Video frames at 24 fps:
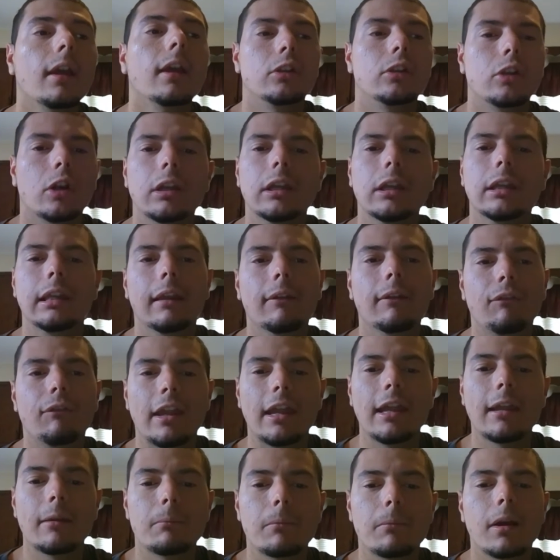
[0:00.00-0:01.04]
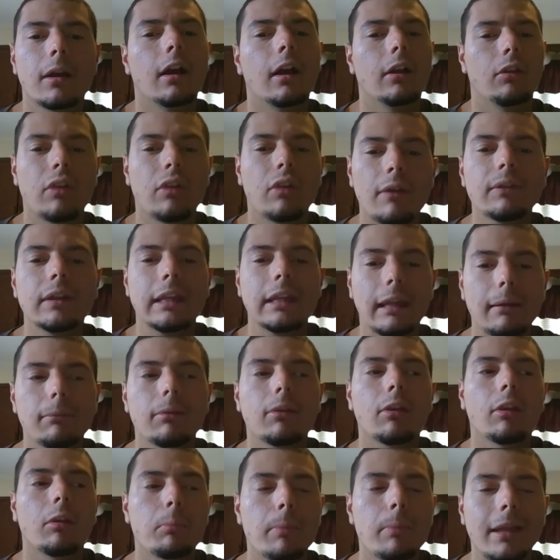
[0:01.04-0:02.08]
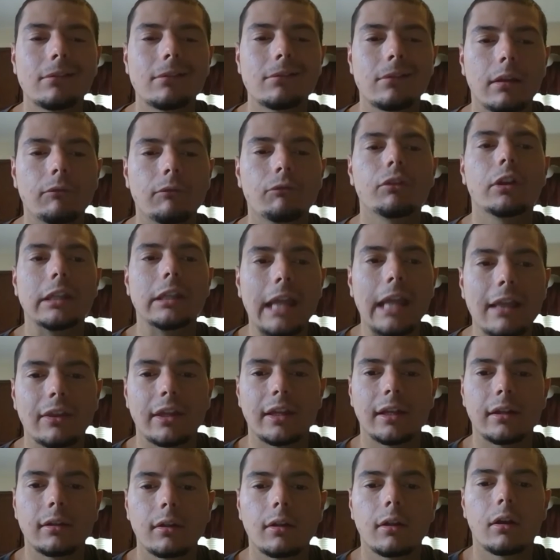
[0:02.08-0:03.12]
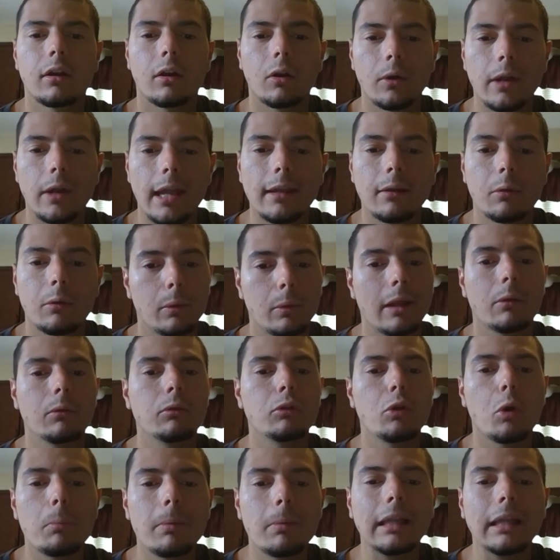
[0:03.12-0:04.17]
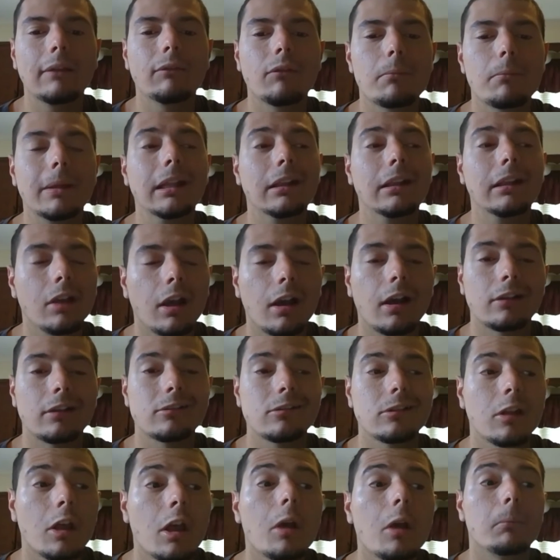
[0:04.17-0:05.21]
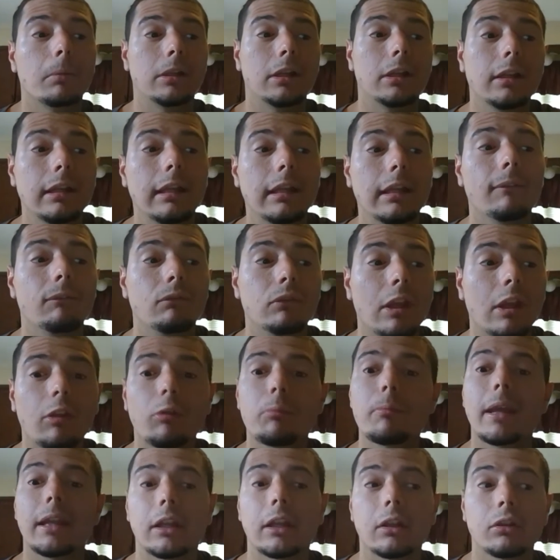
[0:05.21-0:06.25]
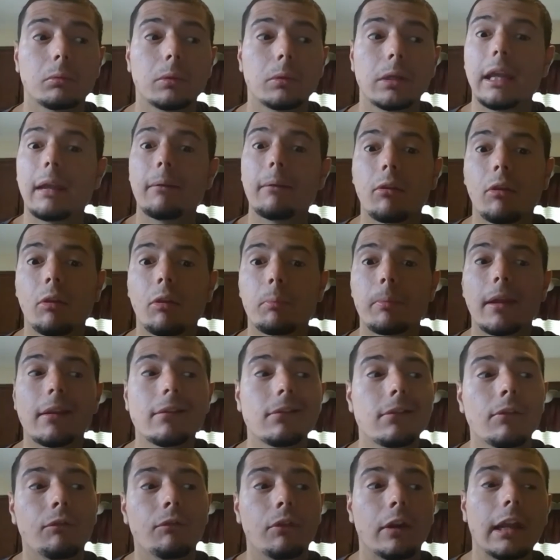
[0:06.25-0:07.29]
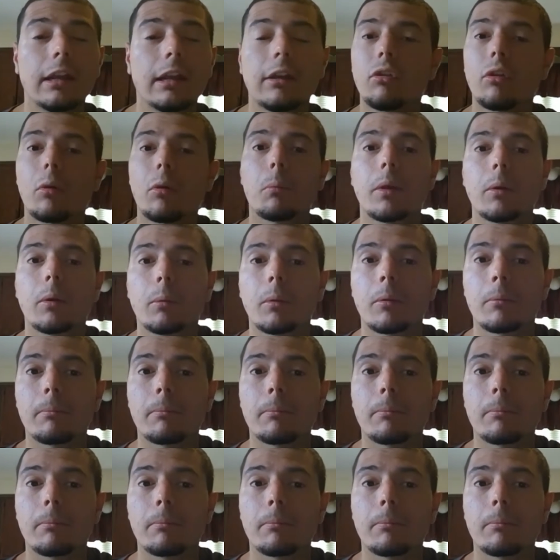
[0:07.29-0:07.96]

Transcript: you're going to give him a 7-game suspension for yelling, okay, without nobody even being touched. But you're going to give this man a 3-game suspension for hitting someone with